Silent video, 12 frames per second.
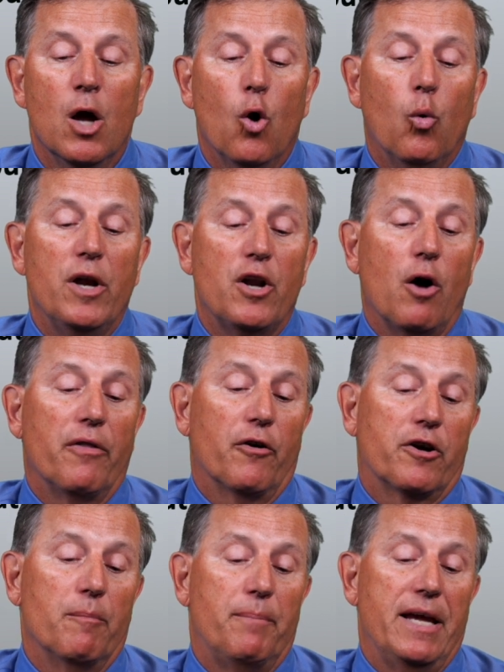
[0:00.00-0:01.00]
We know
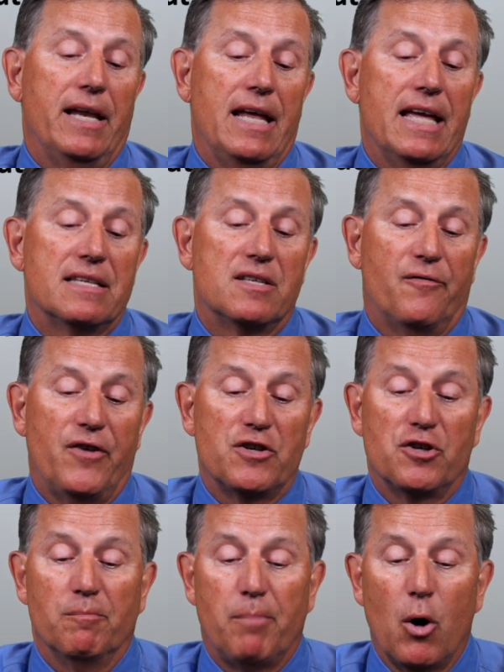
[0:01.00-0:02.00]
there can be an
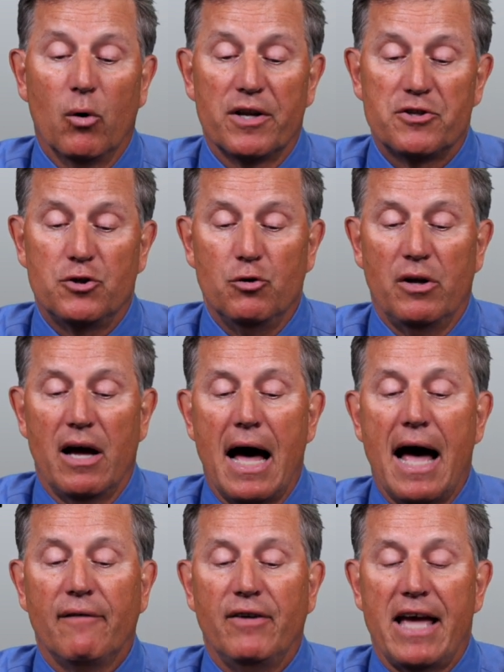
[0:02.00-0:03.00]
insufficient bolus due to
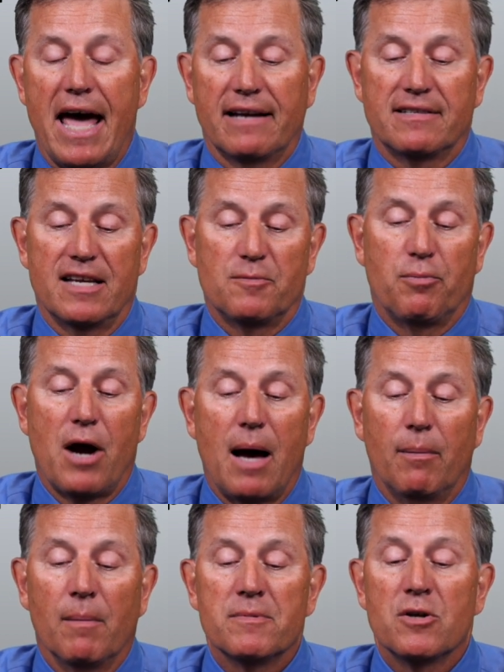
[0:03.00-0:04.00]
IV access
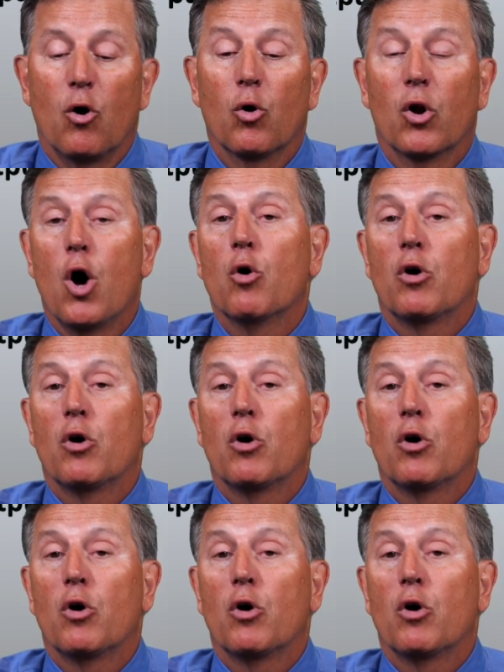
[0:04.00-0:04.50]
problems or low